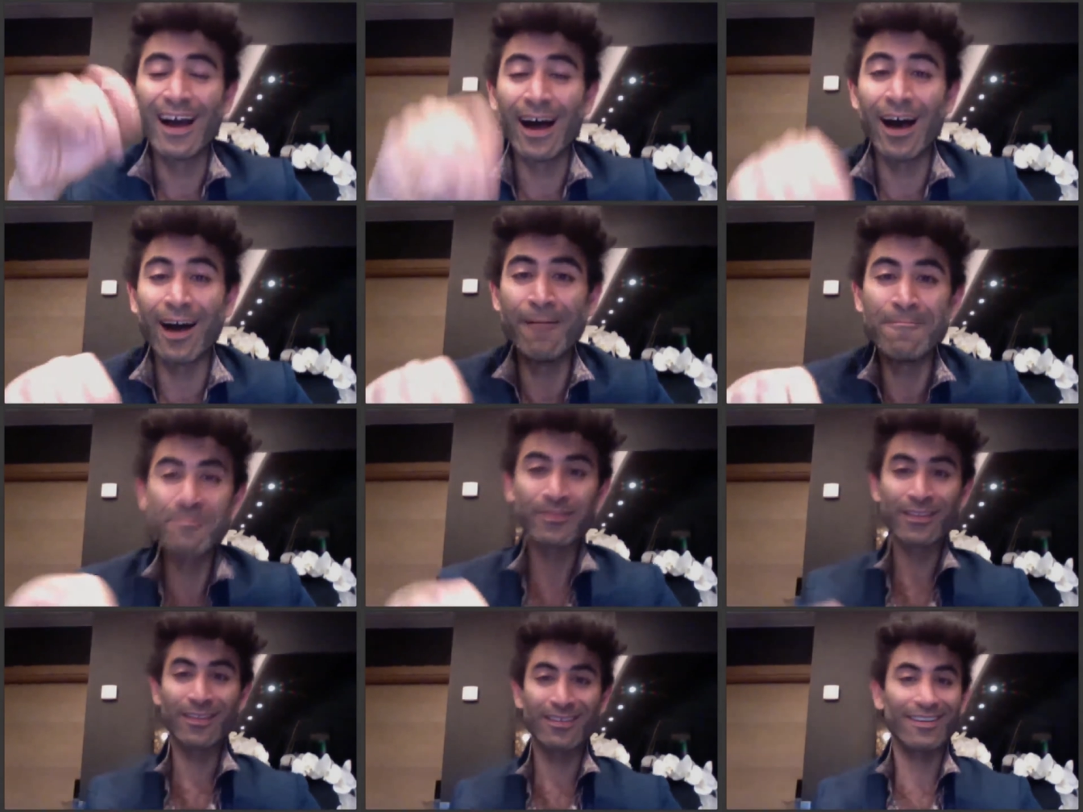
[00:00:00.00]
Um,
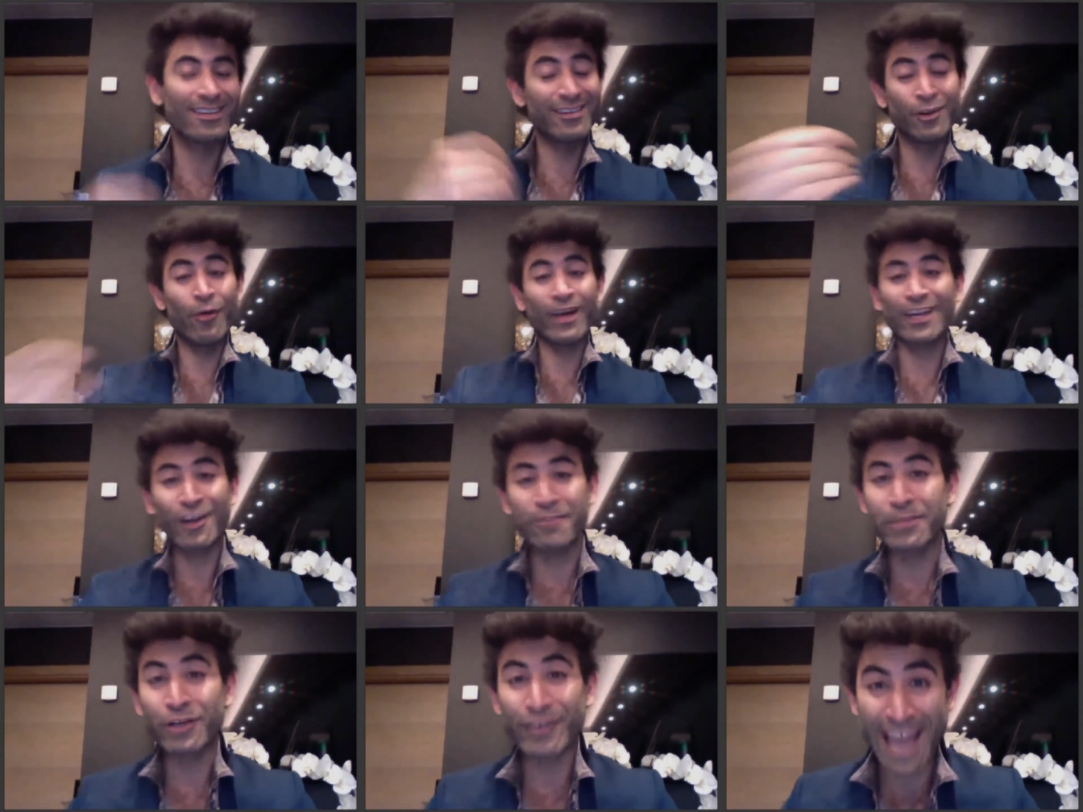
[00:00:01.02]
no, I
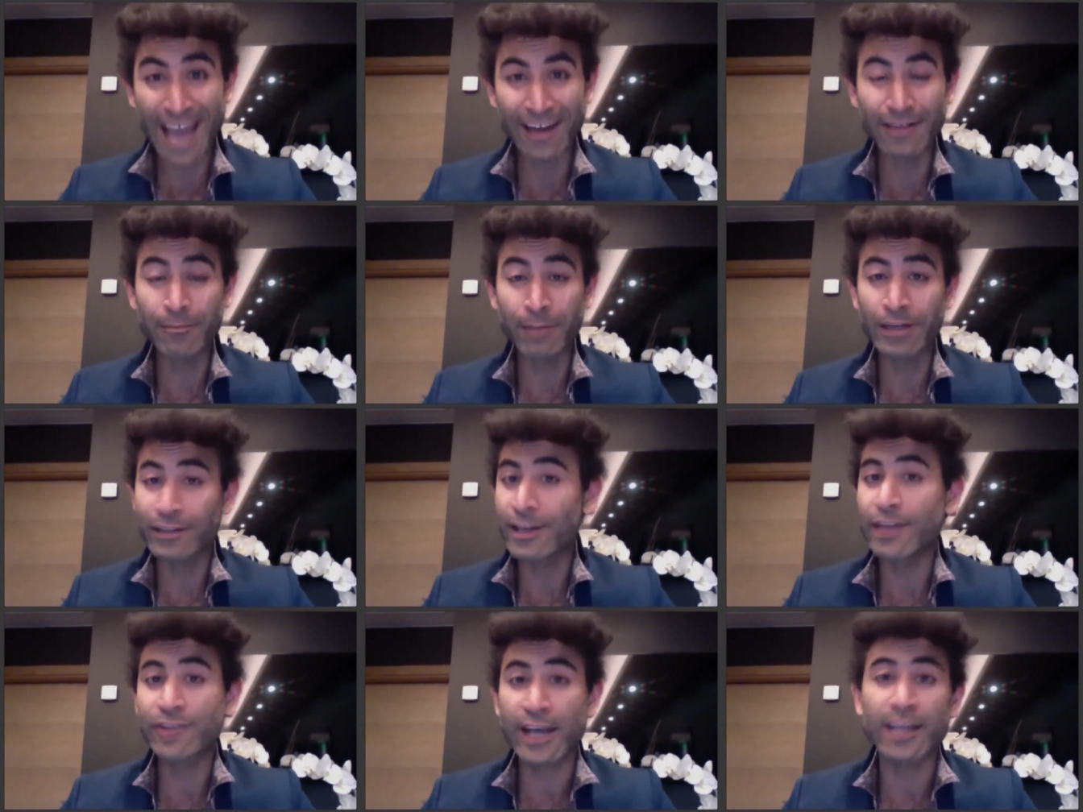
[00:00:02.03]
cannot be your dad, but
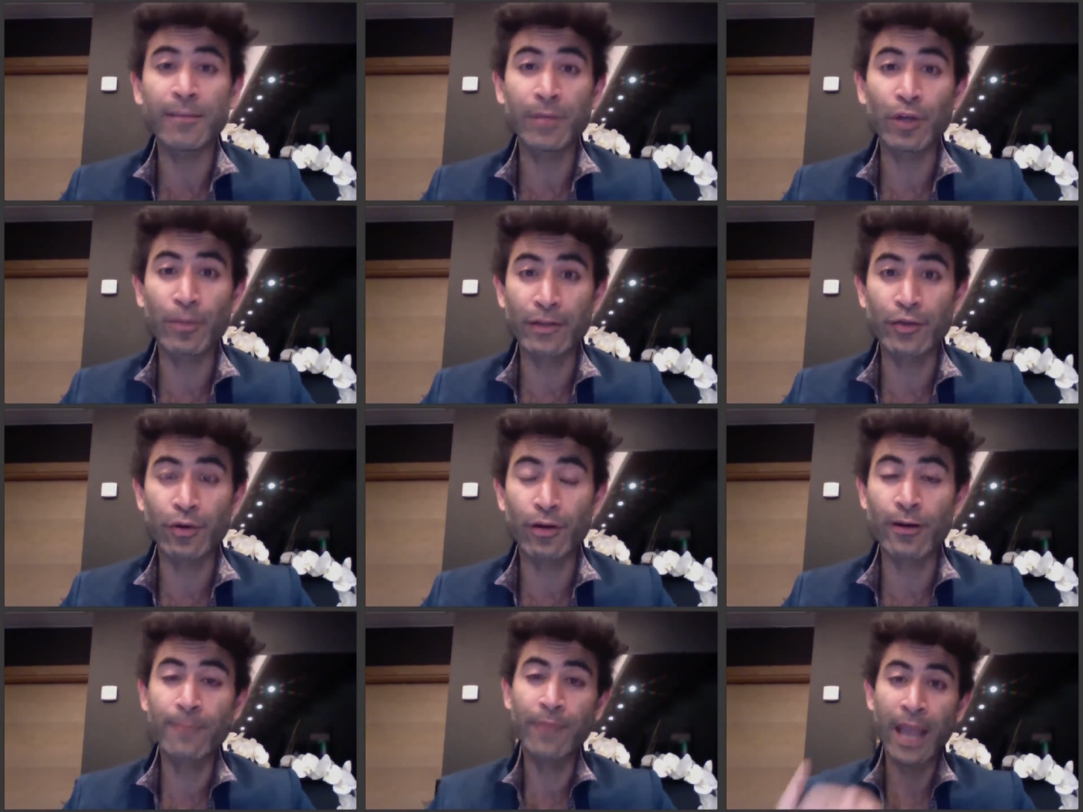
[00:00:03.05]
yes, I can be your mentor.
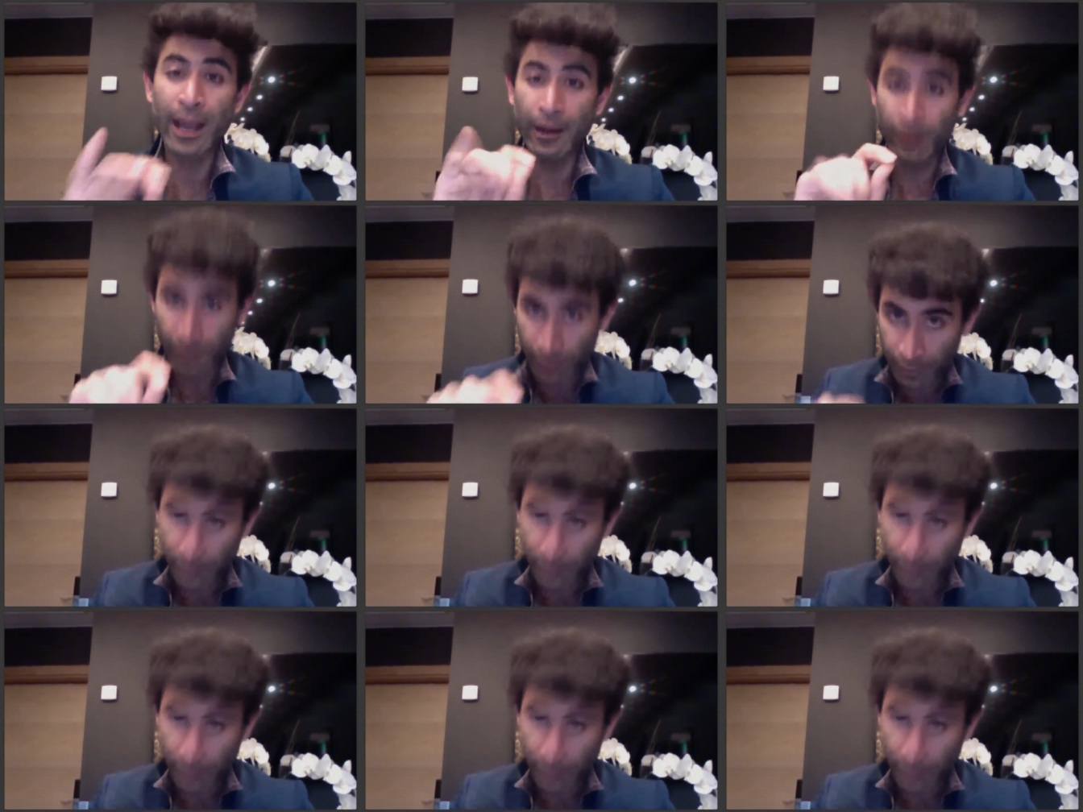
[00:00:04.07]
And